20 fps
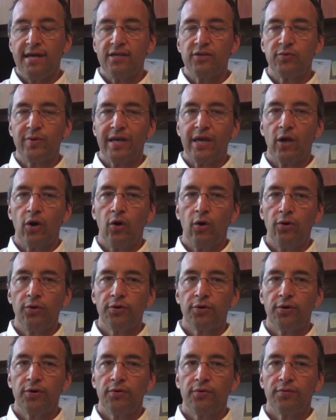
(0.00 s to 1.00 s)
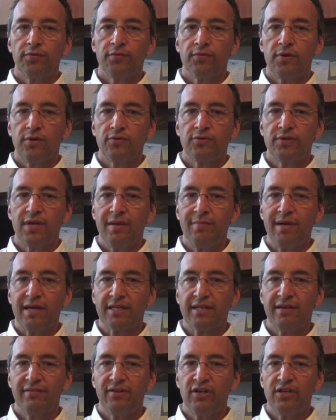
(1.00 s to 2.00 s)
as we get older, those same
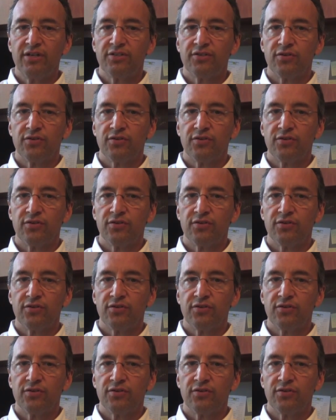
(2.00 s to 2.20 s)
activities